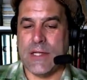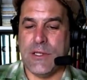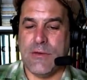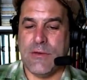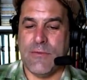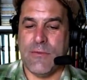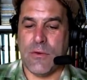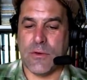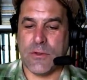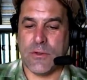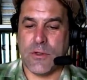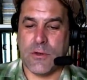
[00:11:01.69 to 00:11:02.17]

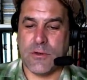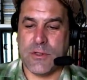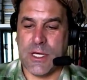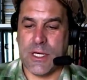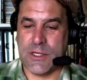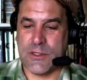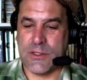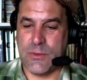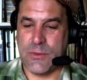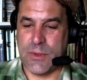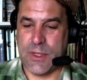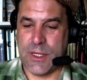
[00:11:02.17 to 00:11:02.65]
GeForce
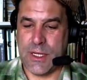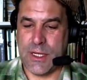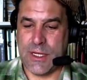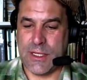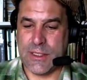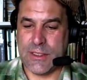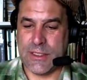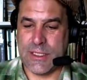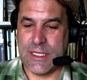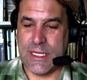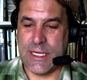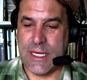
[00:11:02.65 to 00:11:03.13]
RTX
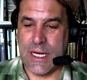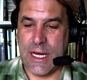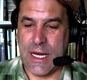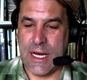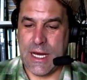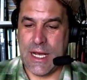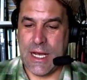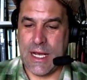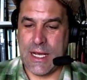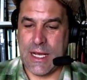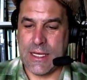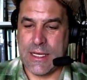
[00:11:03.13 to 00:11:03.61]
2080
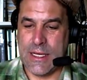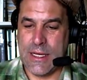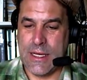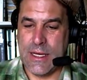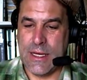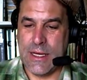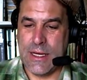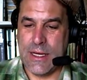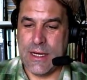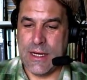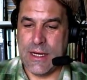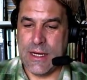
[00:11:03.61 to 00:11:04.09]
Ti,
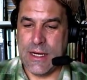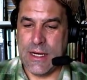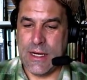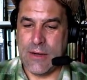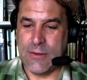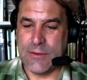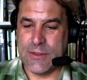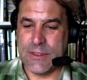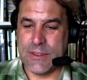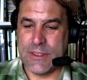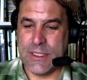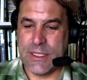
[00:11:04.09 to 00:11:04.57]

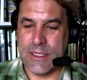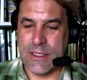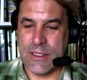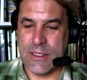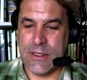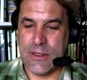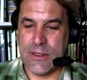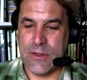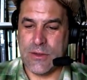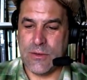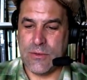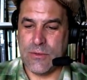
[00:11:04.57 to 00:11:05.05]
which is not
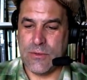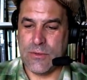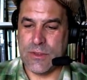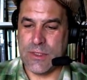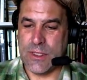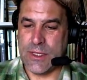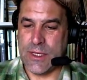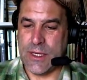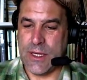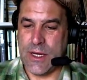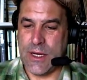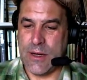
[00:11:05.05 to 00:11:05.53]

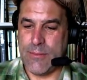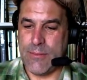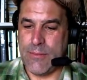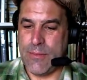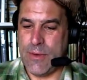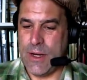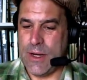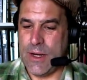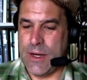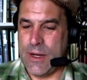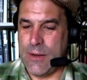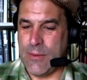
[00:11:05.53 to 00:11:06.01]
hugely up.
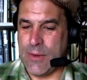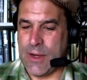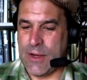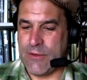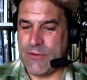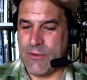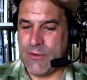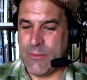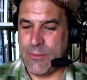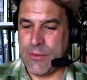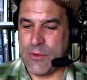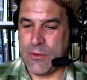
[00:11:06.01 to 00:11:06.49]
We
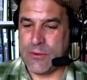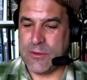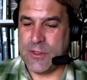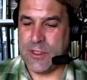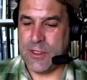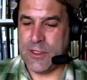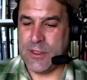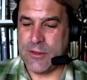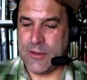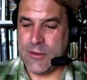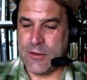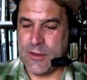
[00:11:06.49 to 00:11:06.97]
got some
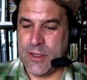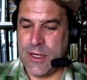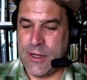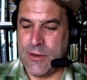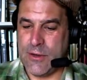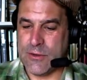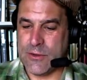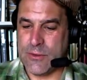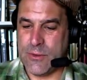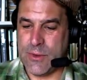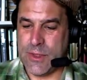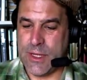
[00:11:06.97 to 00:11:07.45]
$1,300
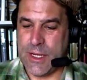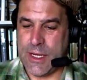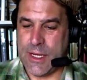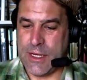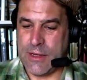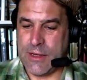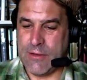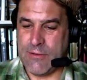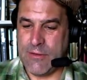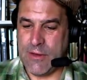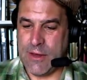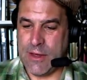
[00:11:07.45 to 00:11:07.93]

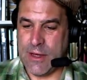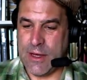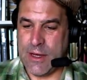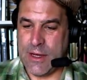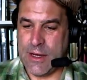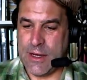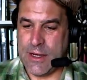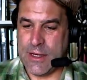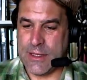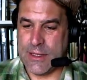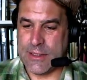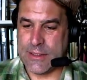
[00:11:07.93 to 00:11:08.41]
2080
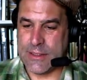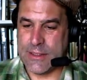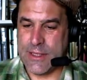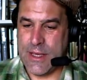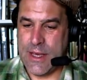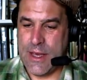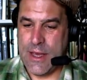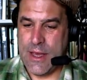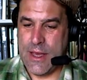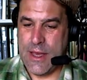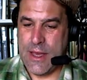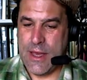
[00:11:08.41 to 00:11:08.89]
Ti's,
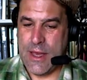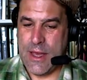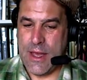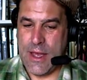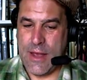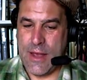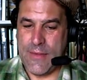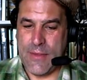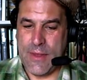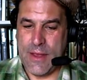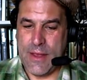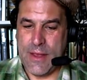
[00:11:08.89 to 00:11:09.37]

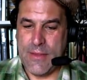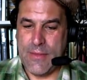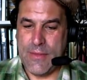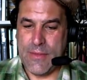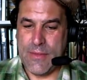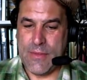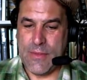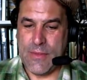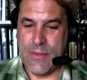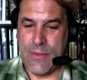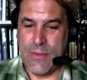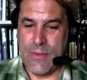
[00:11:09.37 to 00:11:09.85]
and
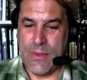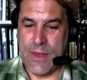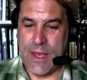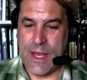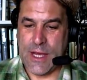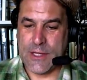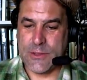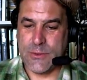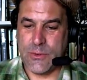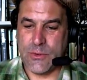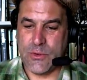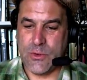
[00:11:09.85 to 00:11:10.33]
then the
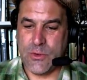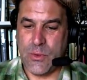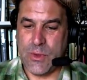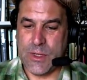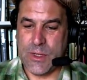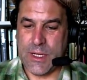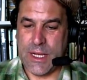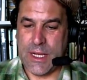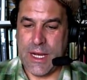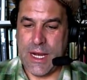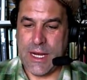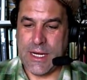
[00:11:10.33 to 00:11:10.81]
actual
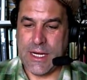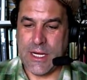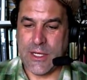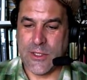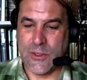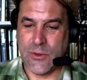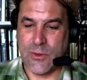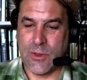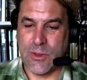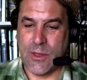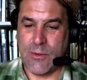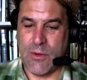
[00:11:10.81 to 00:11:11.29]

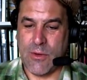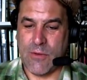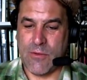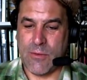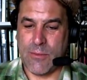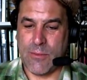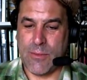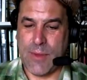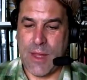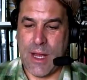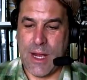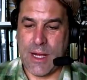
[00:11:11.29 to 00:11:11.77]
2080s are anywhere
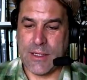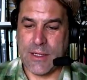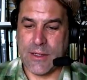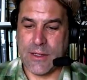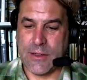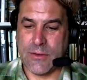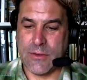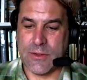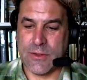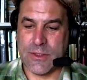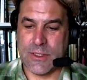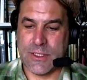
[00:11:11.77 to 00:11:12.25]
from
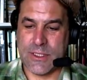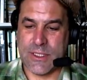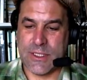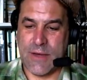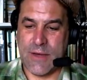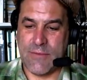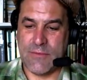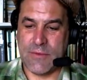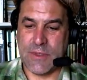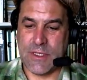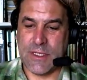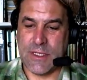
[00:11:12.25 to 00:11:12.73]

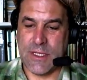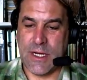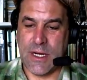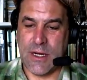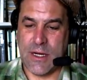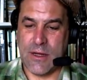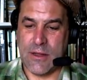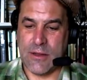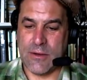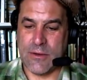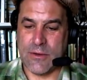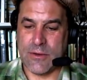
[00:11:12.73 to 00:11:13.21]

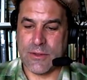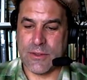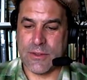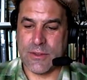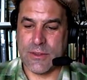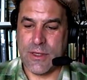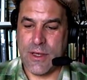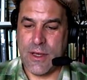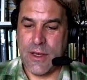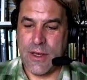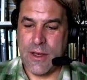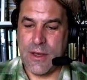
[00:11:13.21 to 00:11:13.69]

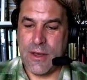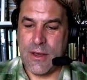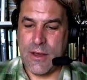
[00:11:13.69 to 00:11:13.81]
$970